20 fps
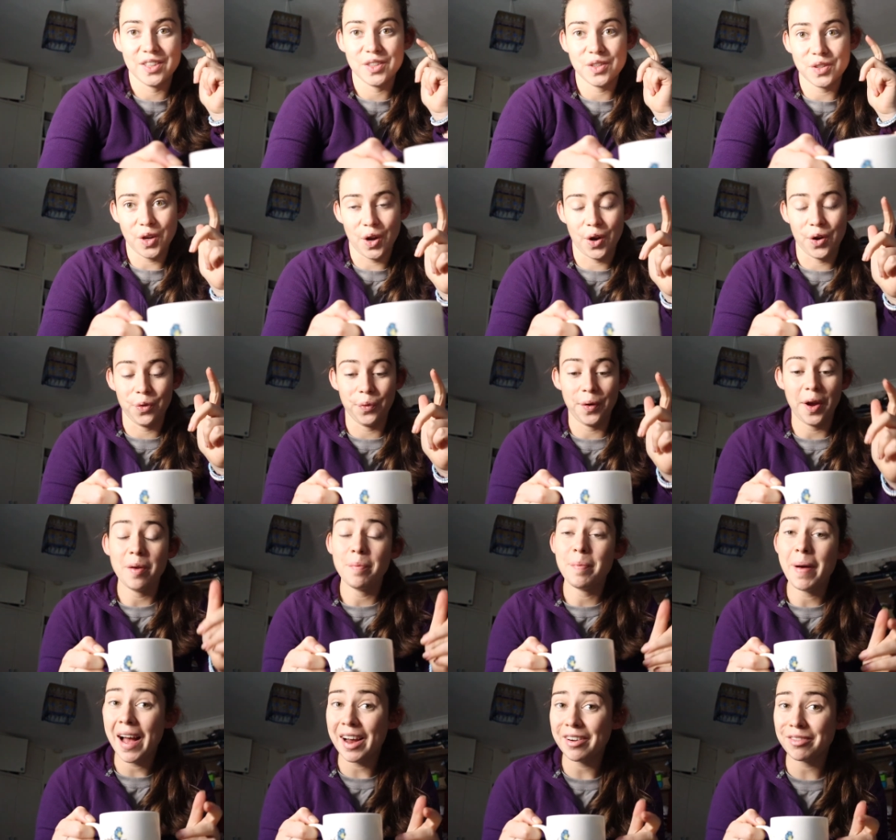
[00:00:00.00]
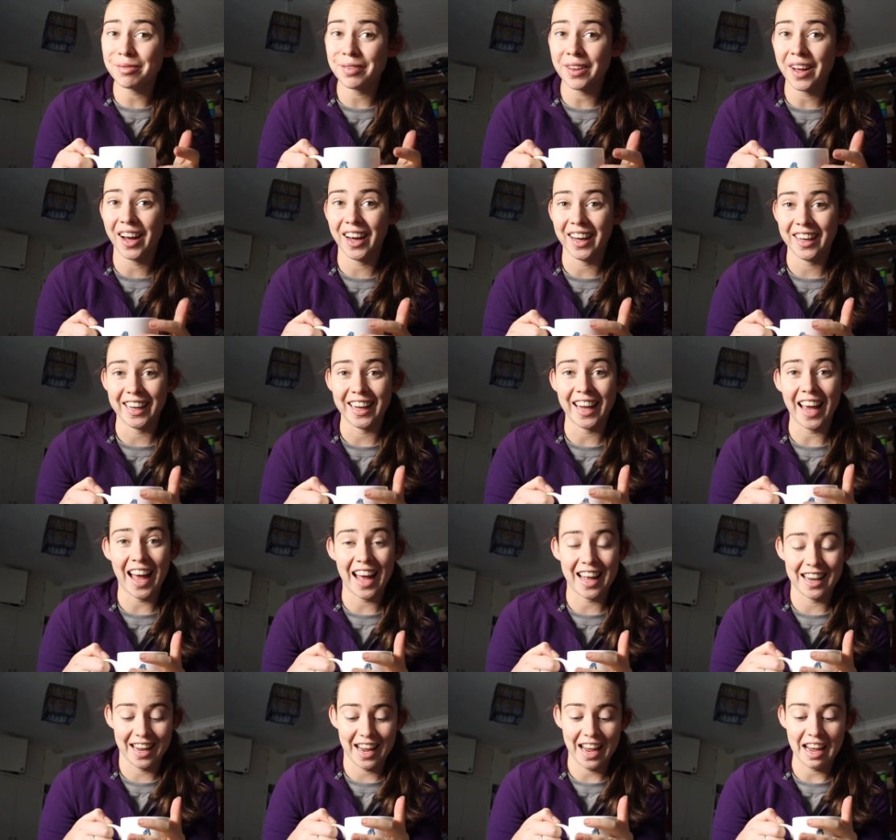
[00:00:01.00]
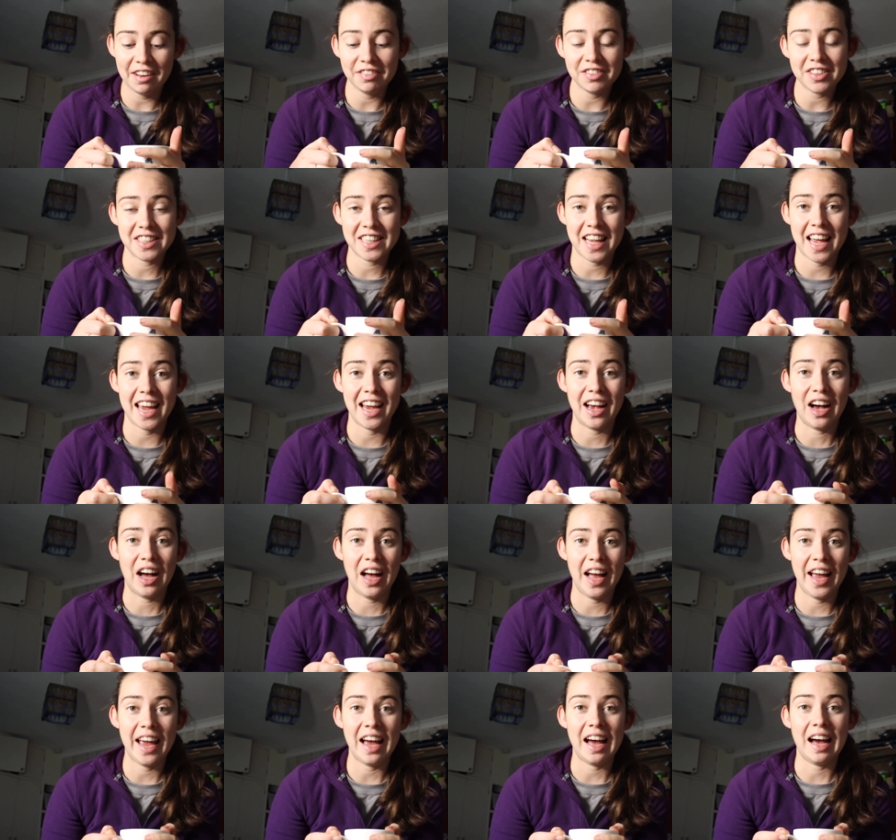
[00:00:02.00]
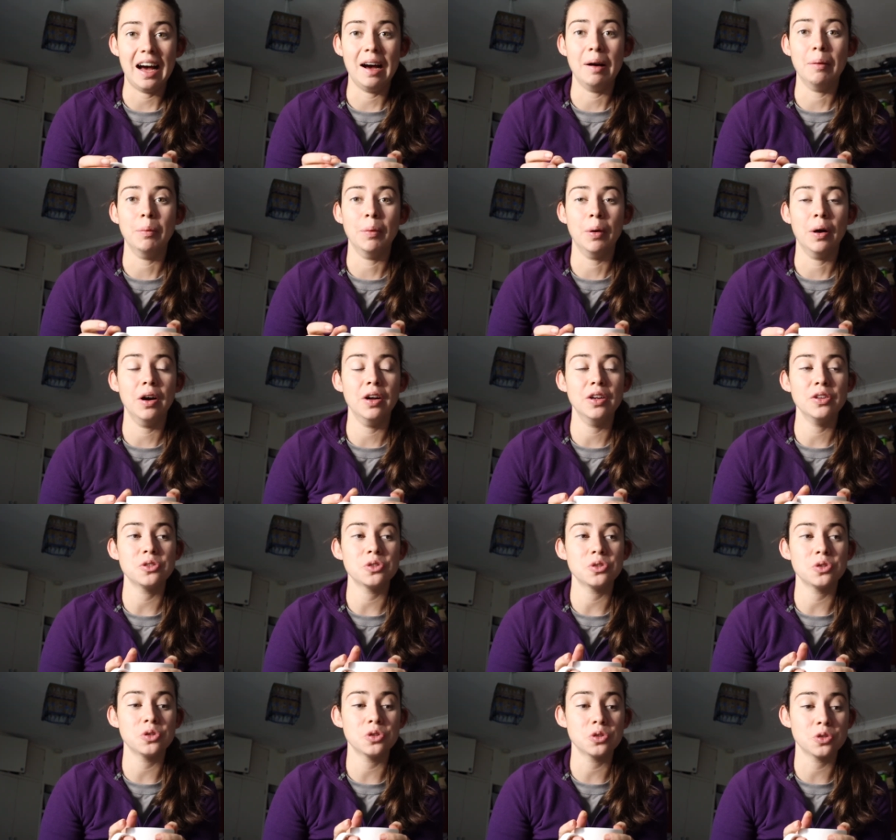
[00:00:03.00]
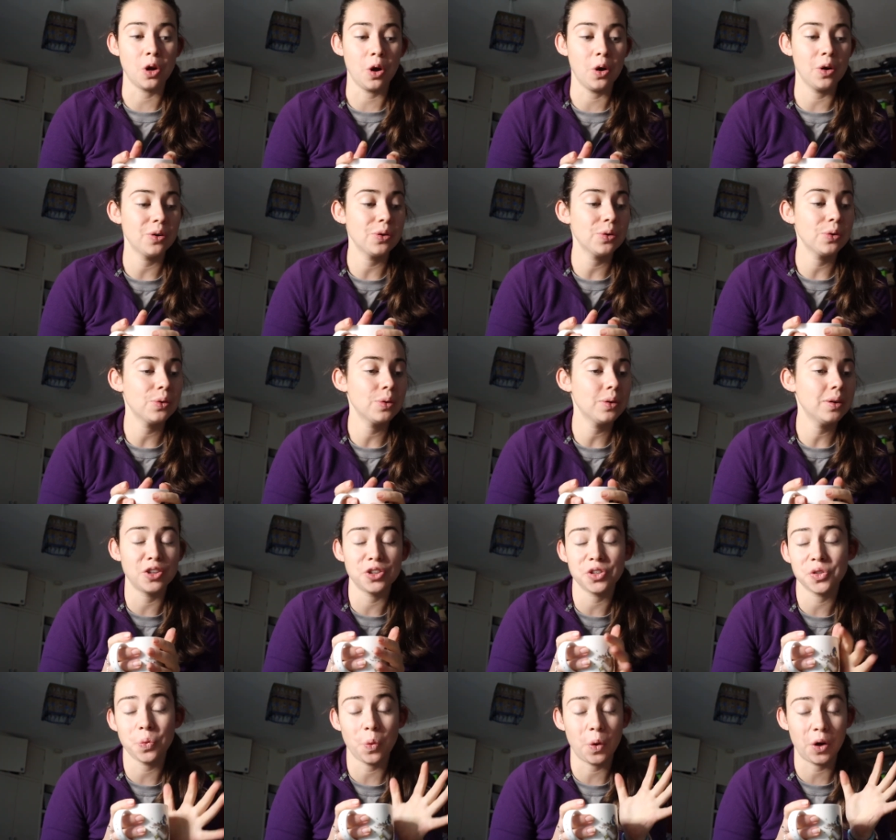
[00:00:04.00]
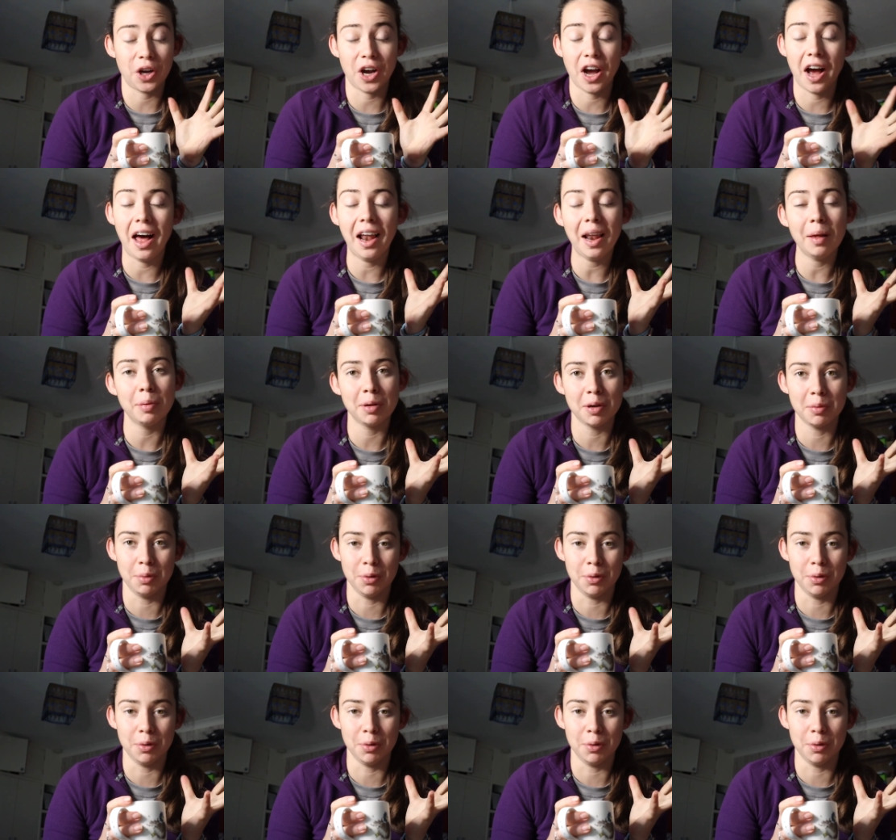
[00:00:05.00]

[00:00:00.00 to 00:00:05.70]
so we are back from the hike, and I have to say, I am so just want to curl up in a